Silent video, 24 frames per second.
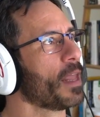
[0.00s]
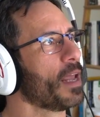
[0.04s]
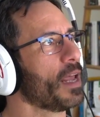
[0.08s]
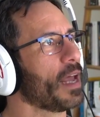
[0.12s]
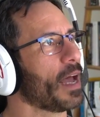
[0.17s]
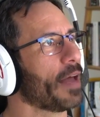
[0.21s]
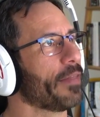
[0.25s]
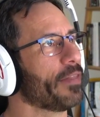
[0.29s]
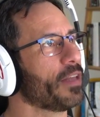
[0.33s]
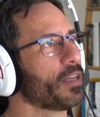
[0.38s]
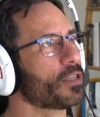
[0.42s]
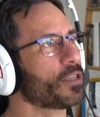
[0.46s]

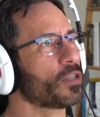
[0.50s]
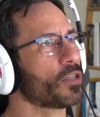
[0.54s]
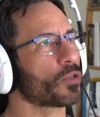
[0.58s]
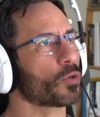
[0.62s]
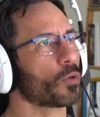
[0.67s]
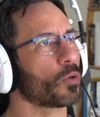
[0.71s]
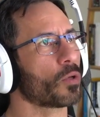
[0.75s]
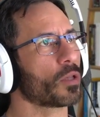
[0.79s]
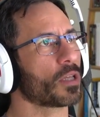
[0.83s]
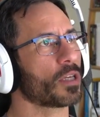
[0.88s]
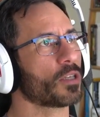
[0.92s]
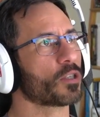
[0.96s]
And this is
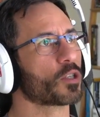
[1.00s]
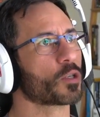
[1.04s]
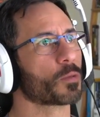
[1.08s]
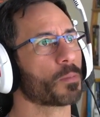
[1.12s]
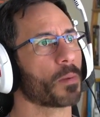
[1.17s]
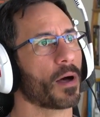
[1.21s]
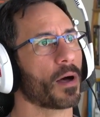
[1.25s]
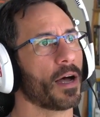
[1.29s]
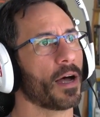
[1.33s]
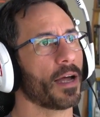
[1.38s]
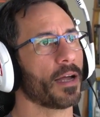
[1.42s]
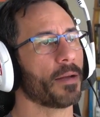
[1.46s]
all
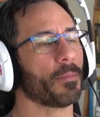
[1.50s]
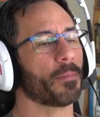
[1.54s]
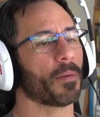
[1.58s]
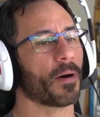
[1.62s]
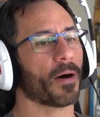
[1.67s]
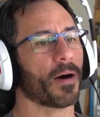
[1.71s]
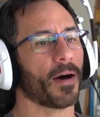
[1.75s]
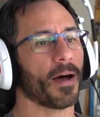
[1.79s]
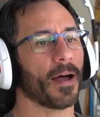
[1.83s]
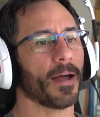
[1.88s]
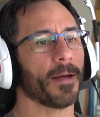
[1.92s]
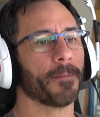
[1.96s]
inspired
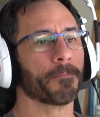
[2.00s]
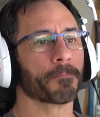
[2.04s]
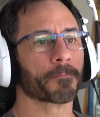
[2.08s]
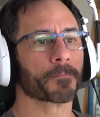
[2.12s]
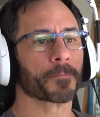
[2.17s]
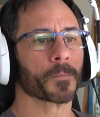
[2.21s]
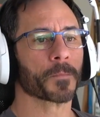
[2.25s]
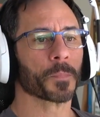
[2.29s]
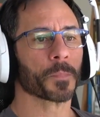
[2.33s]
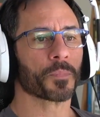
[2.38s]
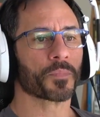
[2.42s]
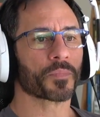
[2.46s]
by
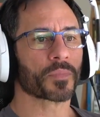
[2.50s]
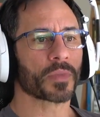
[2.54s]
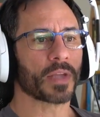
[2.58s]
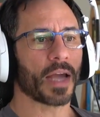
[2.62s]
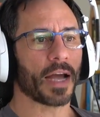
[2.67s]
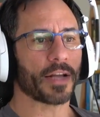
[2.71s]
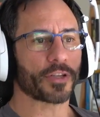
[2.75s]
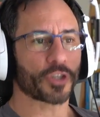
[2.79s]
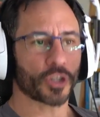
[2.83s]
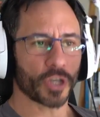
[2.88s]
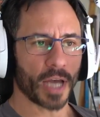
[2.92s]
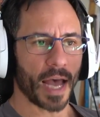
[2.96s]

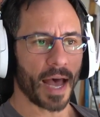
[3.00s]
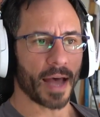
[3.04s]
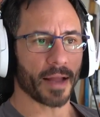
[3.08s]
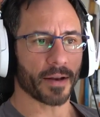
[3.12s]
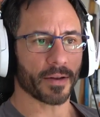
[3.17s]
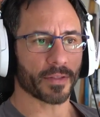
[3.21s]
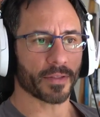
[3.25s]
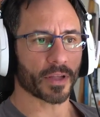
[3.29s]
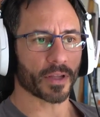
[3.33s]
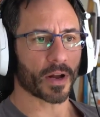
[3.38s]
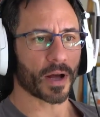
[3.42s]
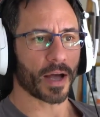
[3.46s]
a
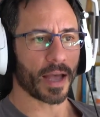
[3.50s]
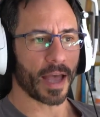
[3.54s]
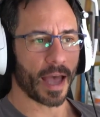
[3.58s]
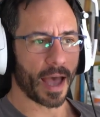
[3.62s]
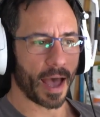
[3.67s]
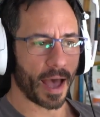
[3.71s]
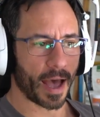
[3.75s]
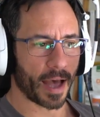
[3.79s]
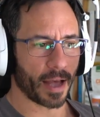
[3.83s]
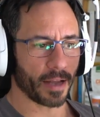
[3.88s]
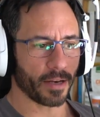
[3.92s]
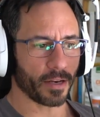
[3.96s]
chat that I
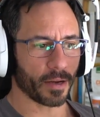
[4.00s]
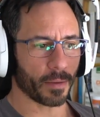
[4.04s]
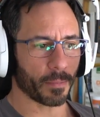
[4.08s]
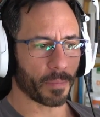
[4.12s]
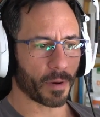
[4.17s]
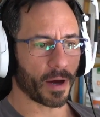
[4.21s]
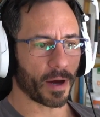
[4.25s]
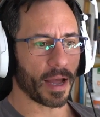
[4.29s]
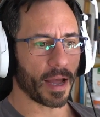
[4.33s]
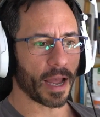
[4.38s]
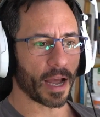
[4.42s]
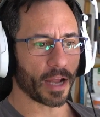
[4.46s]
had
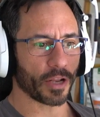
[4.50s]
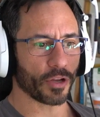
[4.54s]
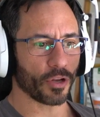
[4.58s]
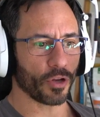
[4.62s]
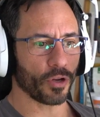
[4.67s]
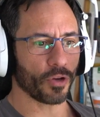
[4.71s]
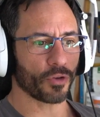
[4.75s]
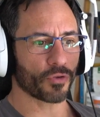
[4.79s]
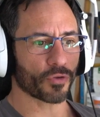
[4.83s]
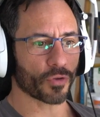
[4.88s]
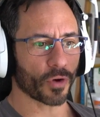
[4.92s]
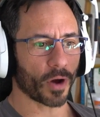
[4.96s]
by a
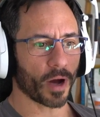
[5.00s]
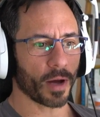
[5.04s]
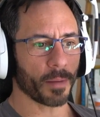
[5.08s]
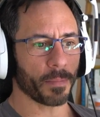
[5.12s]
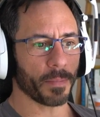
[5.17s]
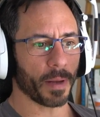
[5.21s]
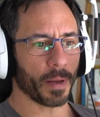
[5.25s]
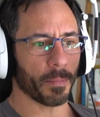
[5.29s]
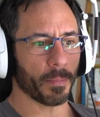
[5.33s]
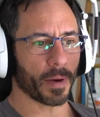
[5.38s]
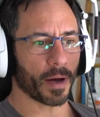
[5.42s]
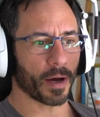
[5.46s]
new tribe
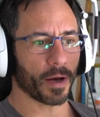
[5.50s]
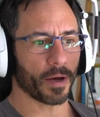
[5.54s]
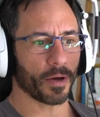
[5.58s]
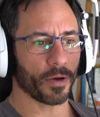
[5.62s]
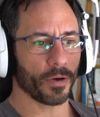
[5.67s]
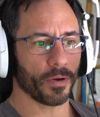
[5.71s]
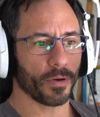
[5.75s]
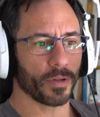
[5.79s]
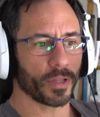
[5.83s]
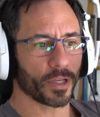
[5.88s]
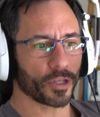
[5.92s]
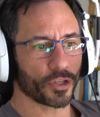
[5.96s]
member
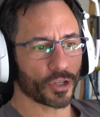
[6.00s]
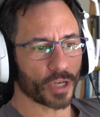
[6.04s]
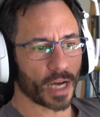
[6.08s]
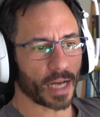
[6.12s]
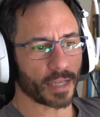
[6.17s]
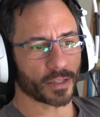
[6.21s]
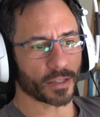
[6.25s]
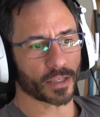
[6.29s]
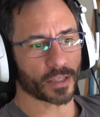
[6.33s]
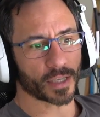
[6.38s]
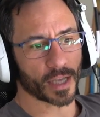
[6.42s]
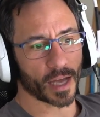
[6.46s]
who the
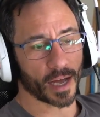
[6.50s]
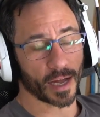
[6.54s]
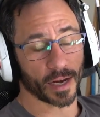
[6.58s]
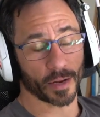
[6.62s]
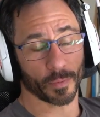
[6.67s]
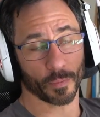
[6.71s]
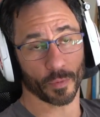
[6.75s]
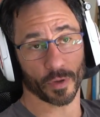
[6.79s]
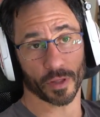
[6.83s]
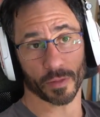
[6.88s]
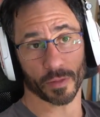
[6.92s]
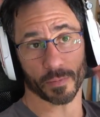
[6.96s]
chat
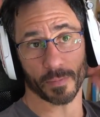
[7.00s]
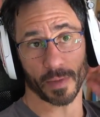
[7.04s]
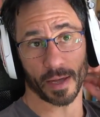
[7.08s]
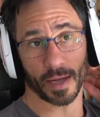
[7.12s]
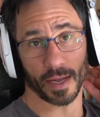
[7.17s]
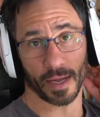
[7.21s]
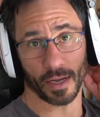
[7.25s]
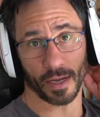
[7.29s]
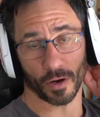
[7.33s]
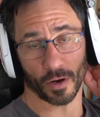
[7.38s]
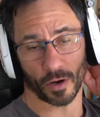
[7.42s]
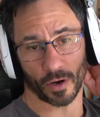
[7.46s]
started with
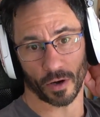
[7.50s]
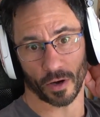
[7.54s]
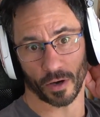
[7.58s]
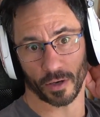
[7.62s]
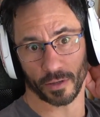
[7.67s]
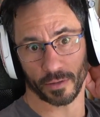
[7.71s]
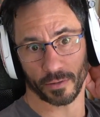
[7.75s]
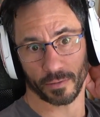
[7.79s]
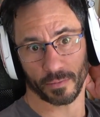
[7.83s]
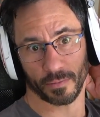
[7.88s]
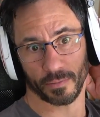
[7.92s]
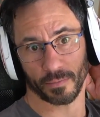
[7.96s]
me
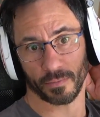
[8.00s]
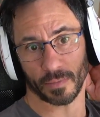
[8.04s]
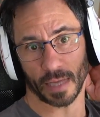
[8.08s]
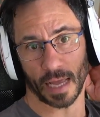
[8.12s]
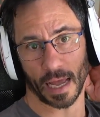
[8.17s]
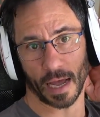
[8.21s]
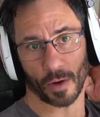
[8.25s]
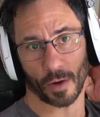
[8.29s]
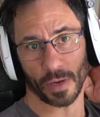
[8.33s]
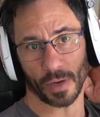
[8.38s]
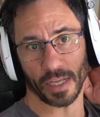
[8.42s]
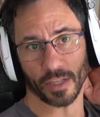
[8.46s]
on
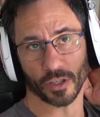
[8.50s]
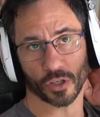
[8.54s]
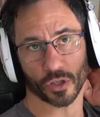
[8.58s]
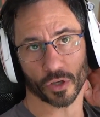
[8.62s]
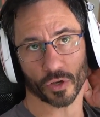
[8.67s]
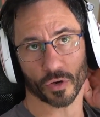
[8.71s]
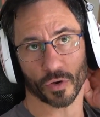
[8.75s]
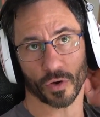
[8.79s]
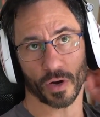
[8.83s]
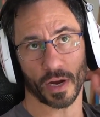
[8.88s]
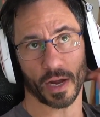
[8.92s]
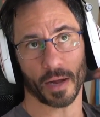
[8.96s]
our
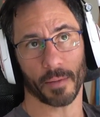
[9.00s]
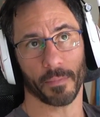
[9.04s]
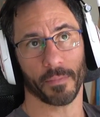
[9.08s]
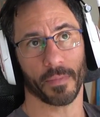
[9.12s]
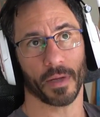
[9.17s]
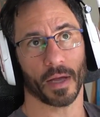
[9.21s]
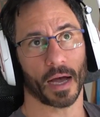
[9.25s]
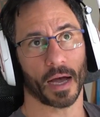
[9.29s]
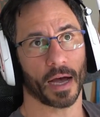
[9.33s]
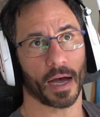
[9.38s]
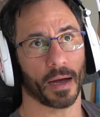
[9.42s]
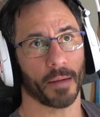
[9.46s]
Instagram
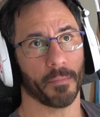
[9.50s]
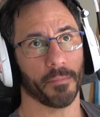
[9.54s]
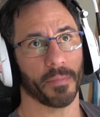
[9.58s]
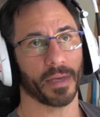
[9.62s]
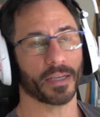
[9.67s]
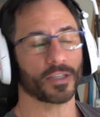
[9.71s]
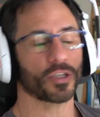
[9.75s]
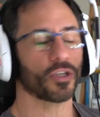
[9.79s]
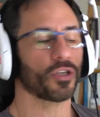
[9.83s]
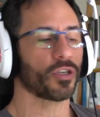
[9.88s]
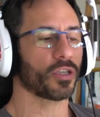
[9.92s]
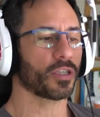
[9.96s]

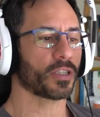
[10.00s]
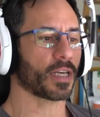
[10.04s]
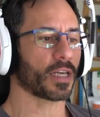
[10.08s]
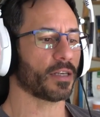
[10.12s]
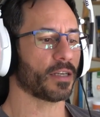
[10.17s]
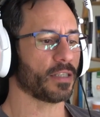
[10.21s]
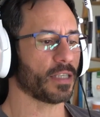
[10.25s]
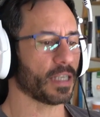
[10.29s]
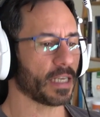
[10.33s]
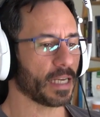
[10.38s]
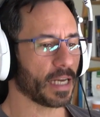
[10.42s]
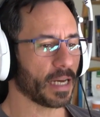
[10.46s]
messages, our
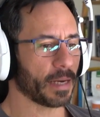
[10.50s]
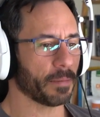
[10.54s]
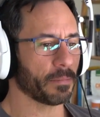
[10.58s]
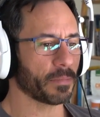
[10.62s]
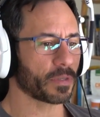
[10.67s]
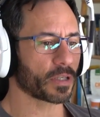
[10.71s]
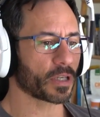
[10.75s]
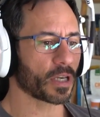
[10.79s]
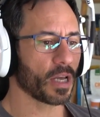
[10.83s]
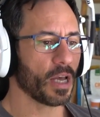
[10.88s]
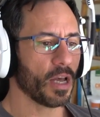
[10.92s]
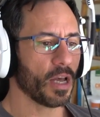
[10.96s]
DMs,
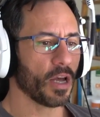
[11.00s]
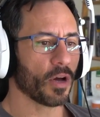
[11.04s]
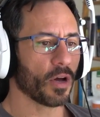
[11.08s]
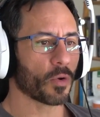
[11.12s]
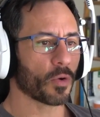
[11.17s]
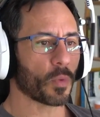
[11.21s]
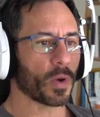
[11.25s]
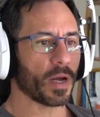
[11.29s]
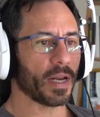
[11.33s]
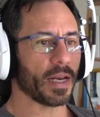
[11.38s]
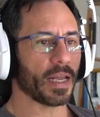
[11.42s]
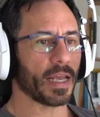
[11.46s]

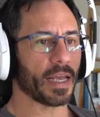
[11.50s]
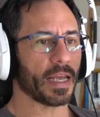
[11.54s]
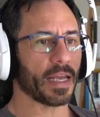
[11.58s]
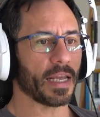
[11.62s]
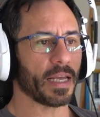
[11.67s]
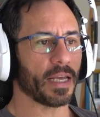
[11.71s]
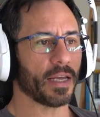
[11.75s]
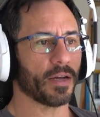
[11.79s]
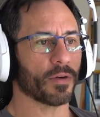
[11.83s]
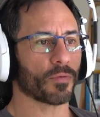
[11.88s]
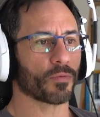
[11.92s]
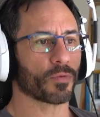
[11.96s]
when
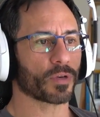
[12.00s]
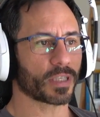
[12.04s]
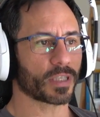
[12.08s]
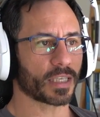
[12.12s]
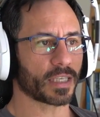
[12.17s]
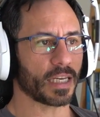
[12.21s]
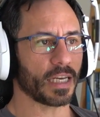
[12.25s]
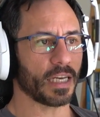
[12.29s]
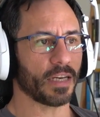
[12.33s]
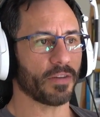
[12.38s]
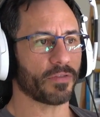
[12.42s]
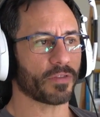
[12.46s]
he
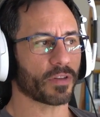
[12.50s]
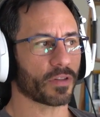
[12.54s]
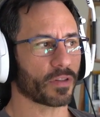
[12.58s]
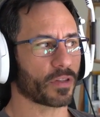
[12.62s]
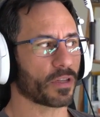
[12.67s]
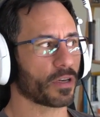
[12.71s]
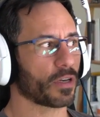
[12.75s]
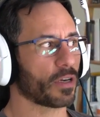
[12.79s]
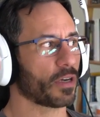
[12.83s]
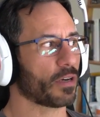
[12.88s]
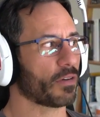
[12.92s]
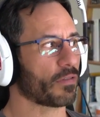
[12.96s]
received
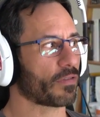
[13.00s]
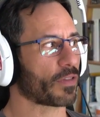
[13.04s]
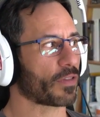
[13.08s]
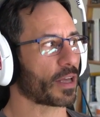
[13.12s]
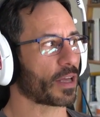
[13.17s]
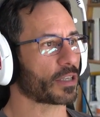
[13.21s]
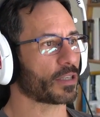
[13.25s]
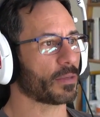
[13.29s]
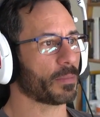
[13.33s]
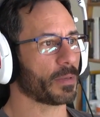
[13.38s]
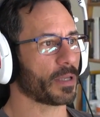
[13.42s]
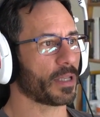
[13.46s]
the
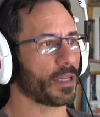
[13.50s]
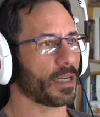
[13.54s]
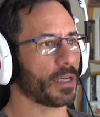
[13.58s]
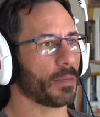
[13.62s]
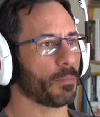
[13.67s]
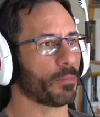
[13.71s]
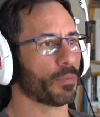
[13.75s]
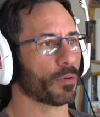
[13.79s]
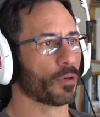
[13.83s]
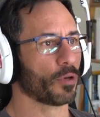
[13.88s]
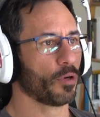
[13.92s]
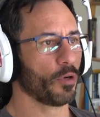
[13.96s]
Flexibility
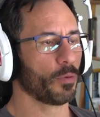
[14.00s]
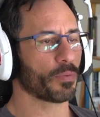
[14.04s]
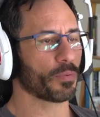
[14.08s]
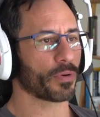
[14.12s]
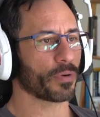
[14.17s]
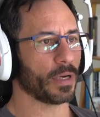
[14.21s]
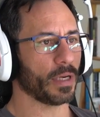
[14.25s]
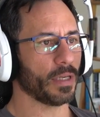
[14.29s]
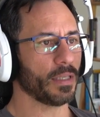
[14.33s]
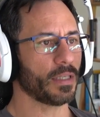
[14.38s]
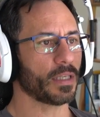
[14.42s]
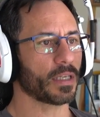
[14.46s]

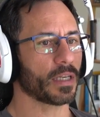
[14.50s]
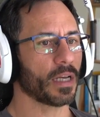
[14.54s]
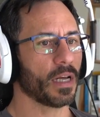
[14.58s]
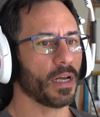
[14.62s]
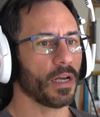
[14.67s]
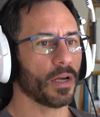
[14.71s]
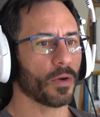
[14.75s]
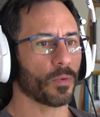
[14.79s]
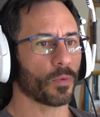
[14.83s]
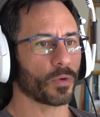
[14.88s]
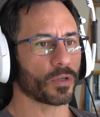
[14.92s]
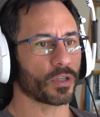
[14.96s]
Blueprint,
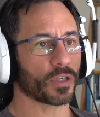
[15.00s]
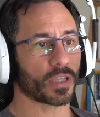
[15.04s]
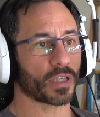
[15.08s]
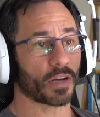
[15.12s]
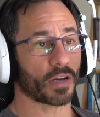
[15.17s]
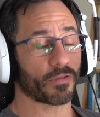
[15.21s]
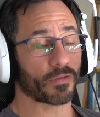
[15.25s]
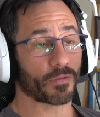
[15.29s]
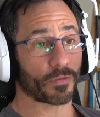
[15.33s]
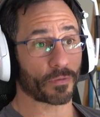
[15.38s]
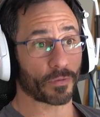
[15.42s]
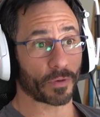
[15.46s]
which is our
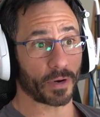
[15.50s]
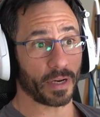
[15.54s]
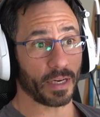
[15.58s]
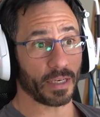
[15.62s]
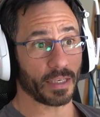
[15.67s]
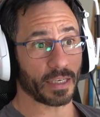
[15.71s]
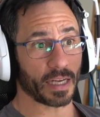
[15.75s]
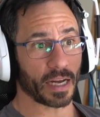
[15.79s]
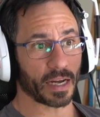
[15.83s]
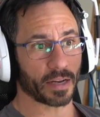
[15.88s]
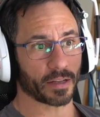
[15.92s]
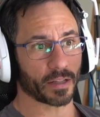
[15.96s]
free
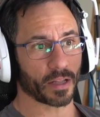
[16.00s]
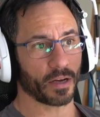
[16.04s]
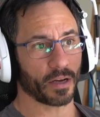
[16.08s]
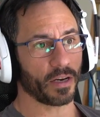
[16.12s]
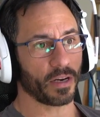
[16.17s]
download.